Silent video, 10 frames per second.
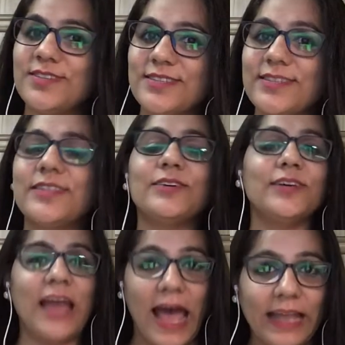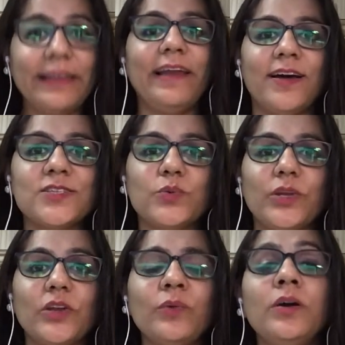This is the third and the last
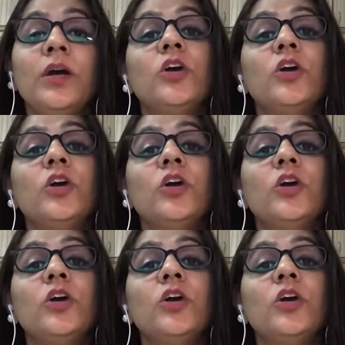video.